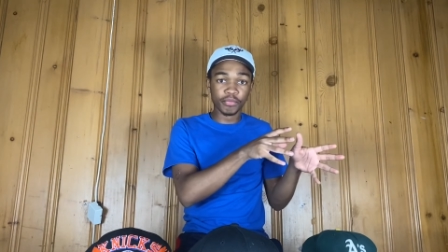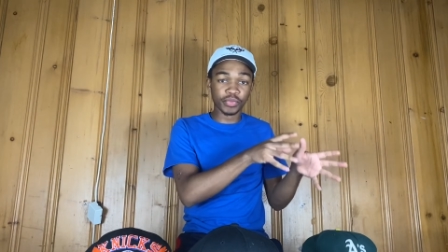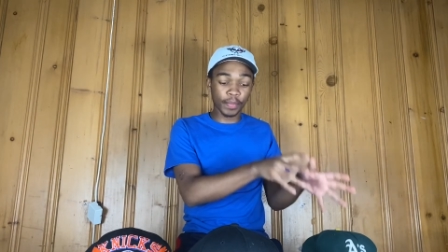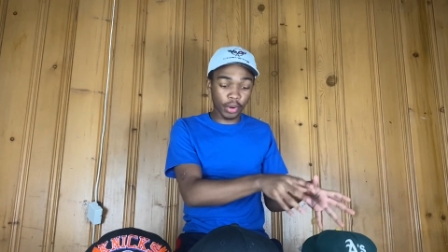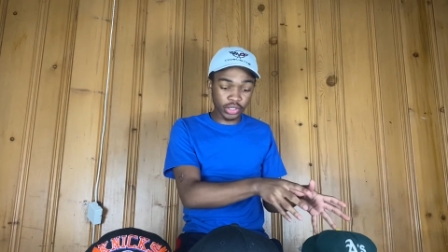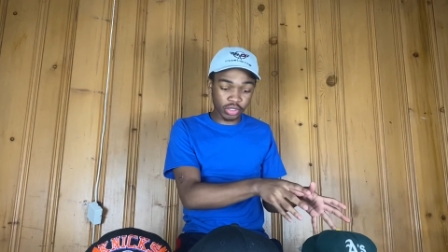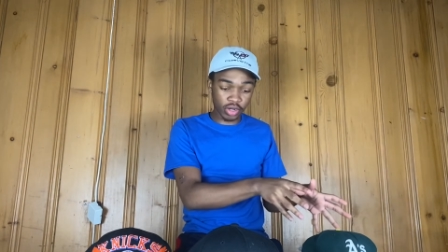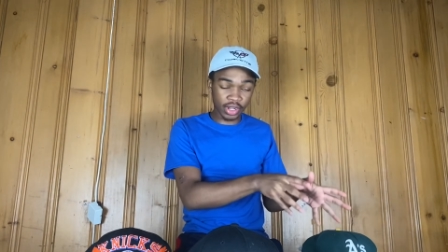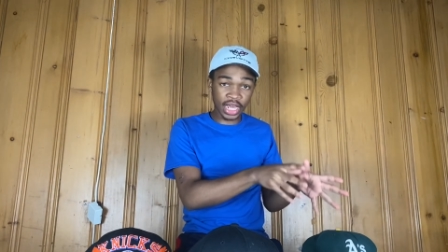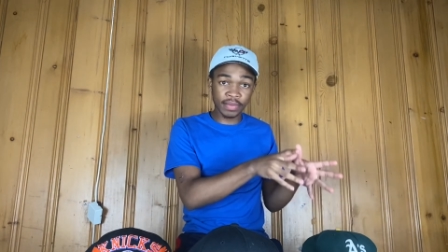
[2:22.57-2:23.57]
the parts of their
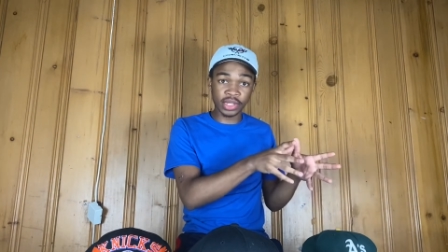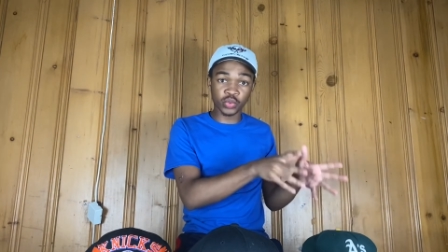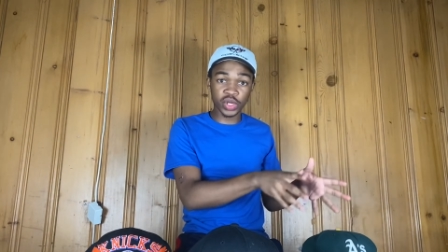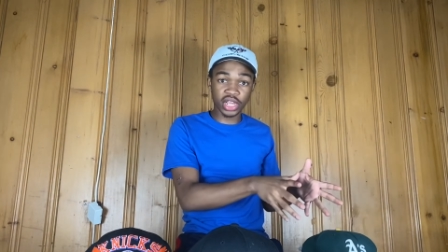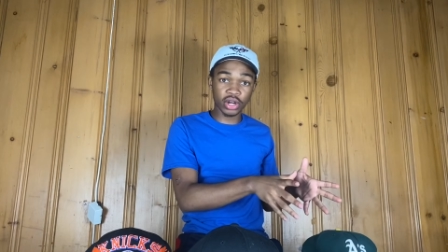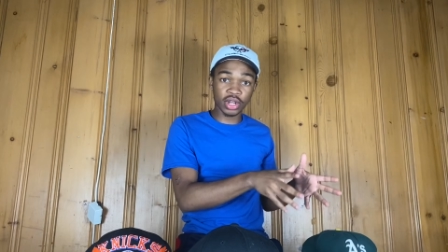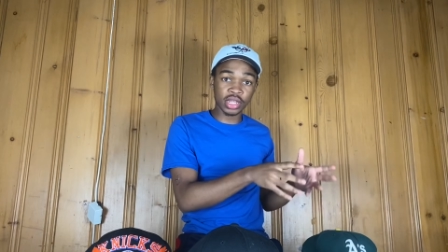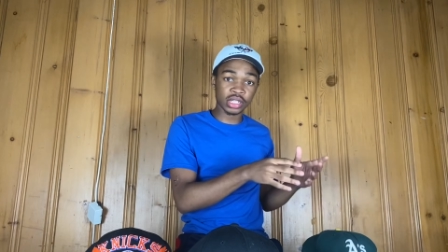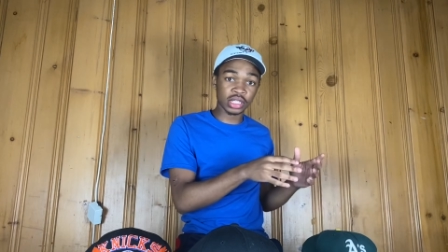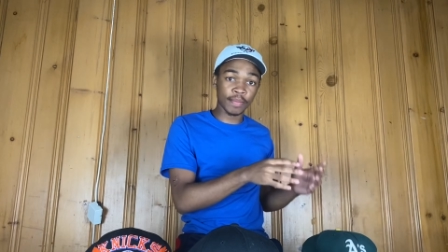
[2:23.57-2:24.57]
game that's weaker
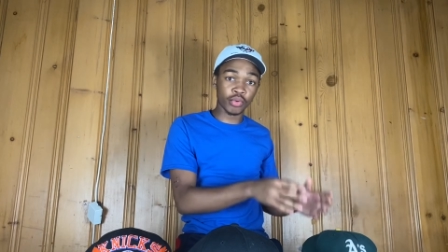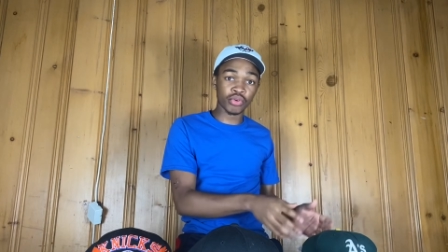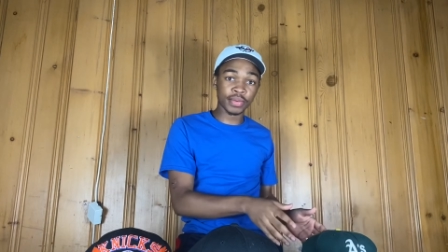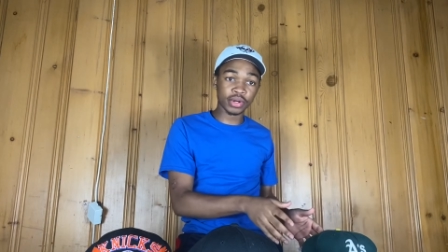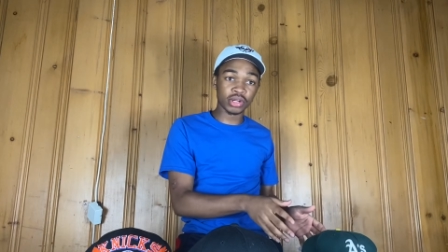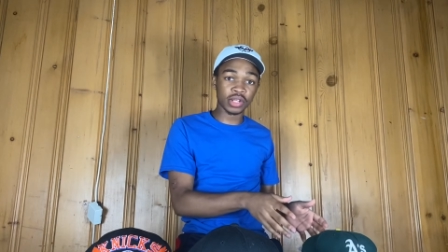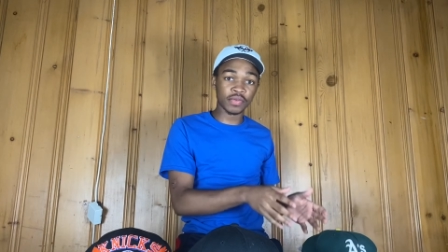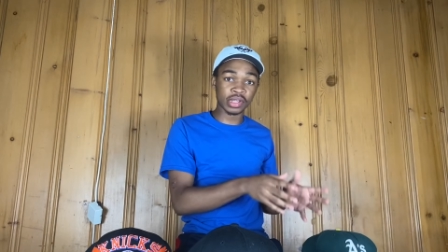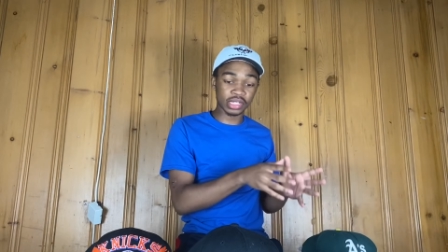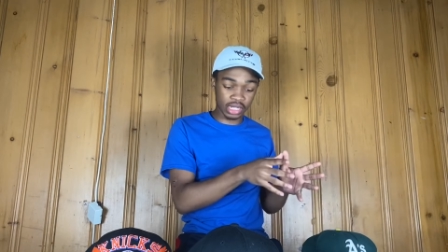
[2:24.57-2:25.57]
is the perimeter
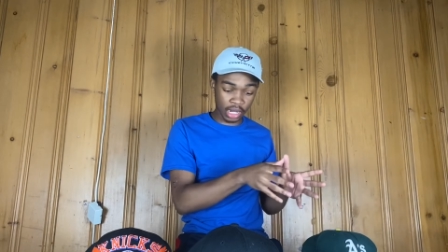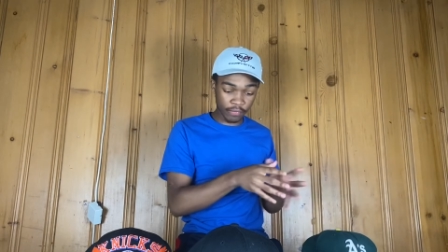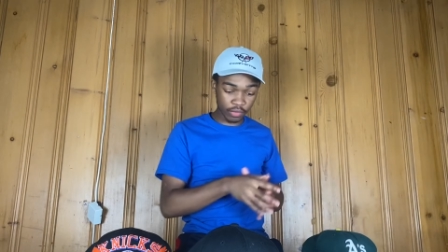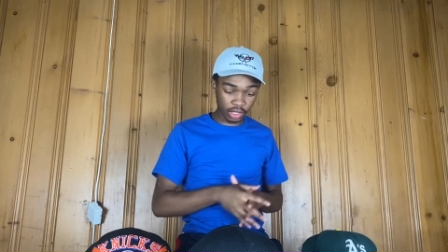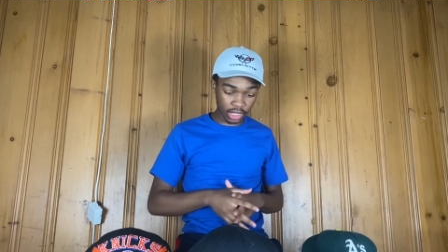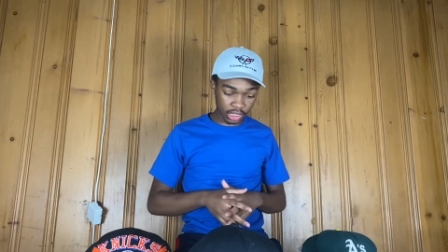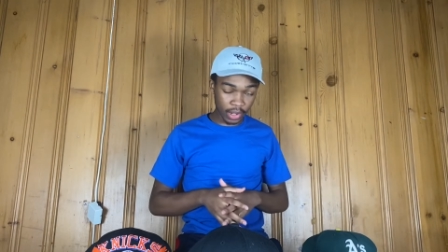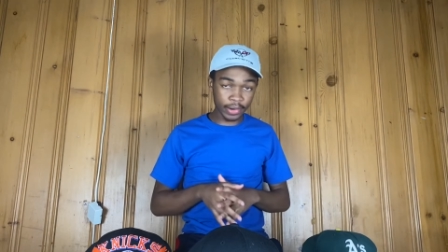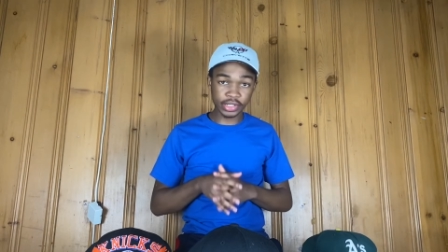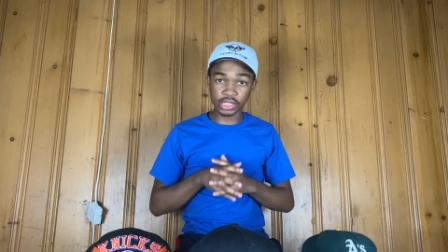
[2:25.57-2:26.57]
defense, and I feel like
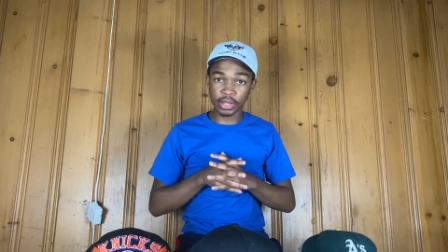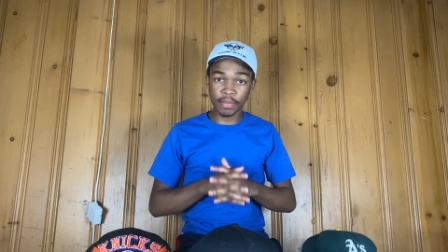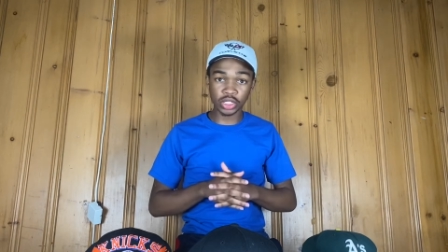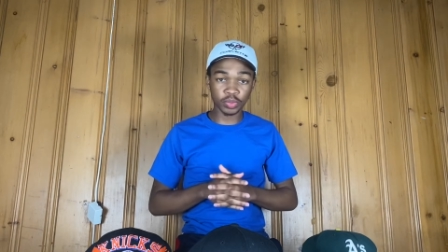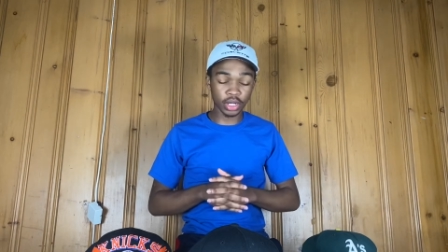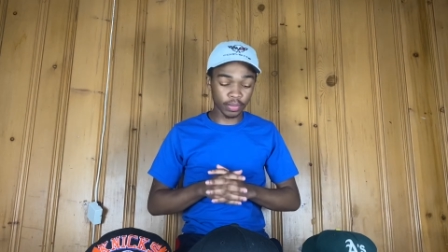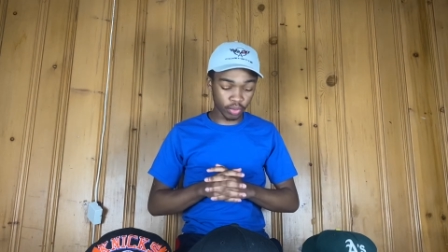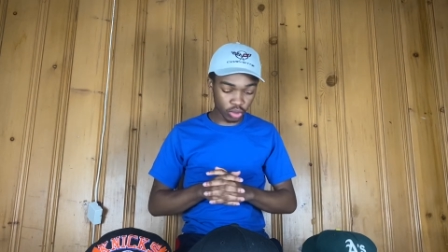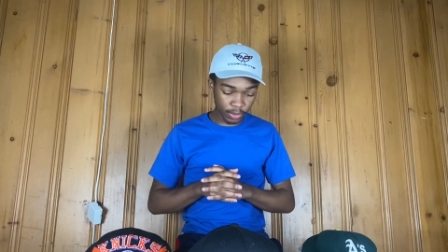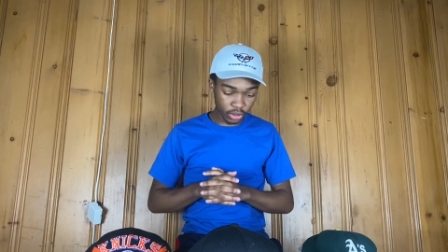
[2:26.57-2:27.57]
Giannis is a much better
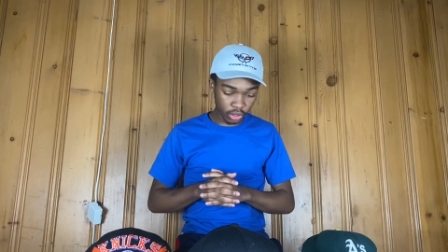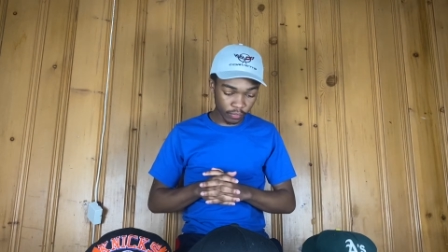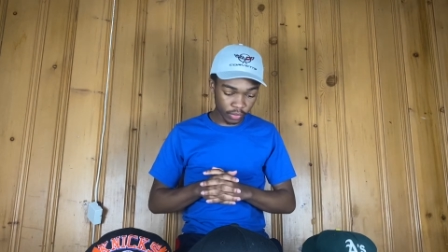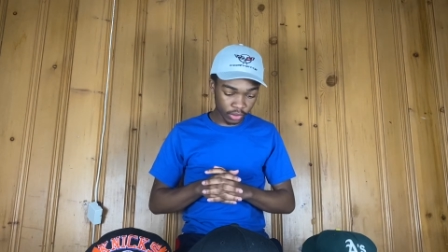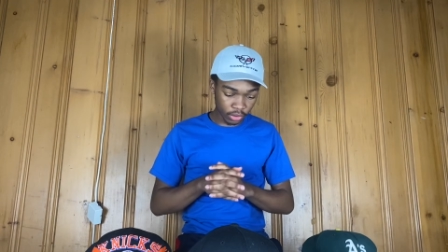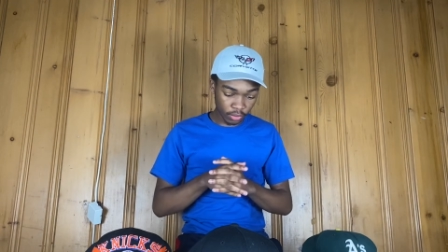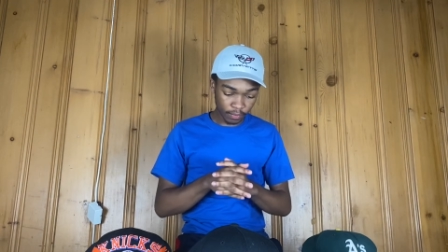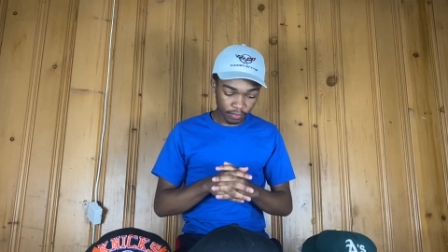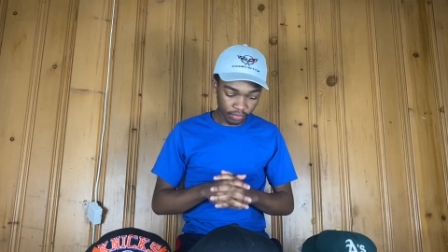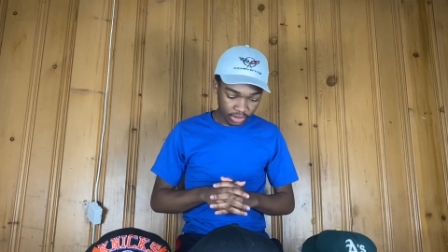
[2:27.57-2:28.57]
perimeter defender
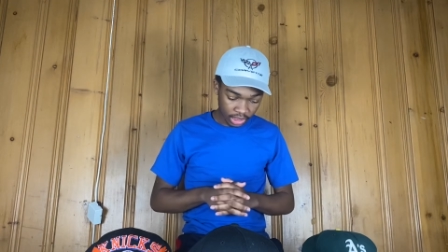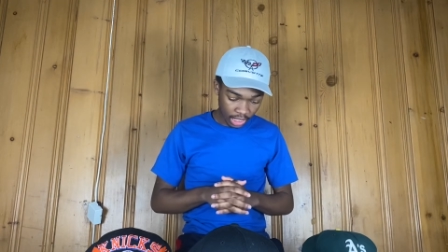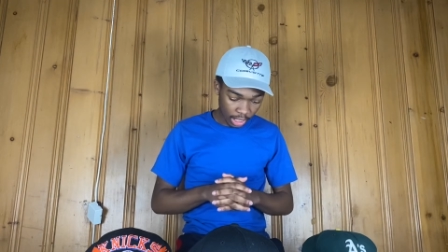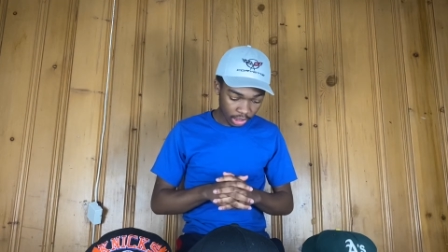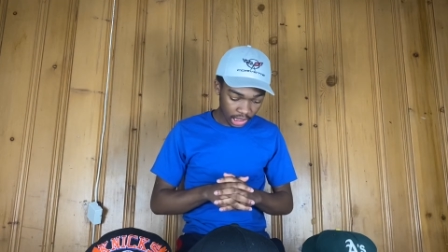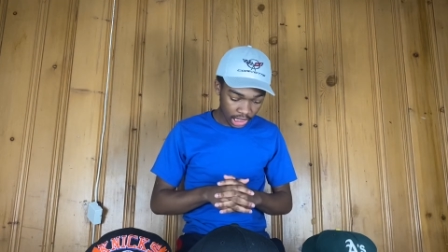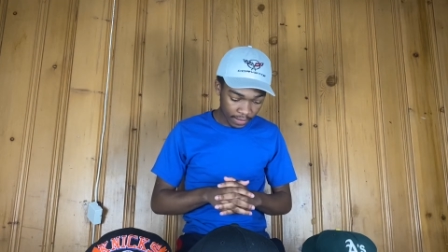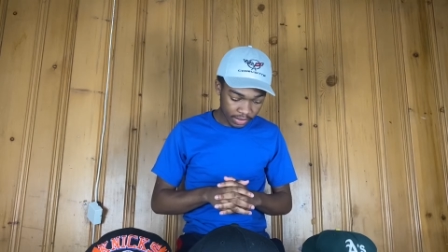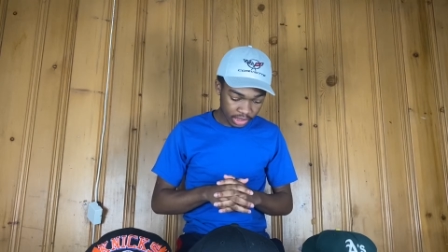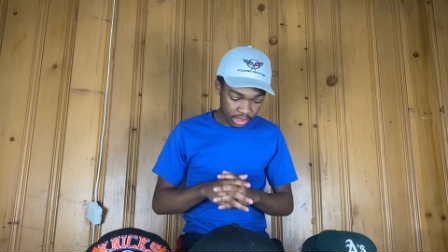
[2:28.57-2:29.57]
than Anthony
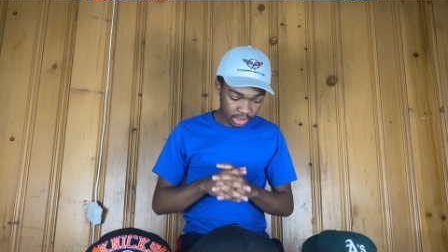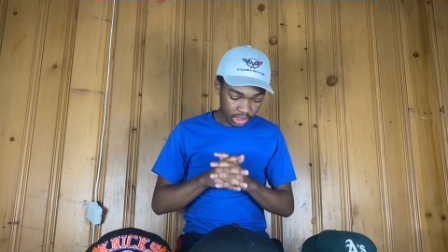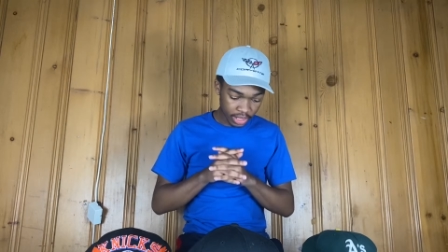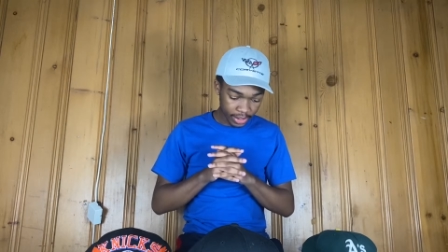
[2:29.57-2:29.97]
Davis is.